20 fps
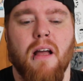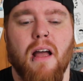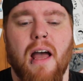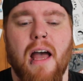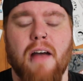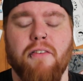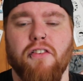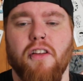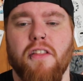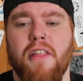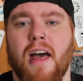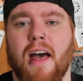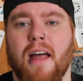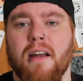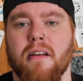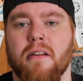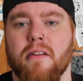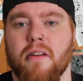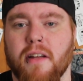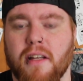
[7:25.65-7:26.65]
After
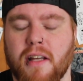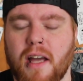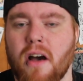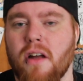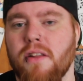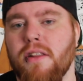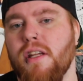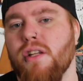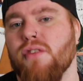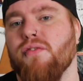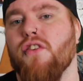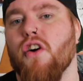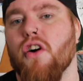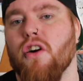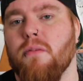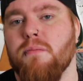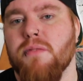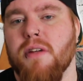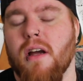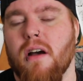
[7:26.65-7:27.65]
that, get on these
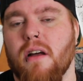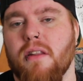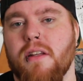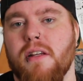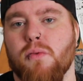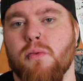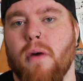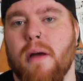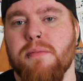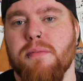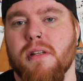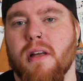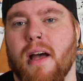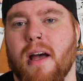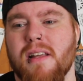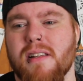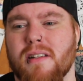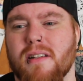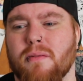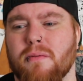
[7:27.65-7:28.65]
forums, get on these
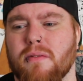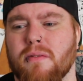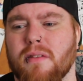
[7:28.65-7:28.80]
websites,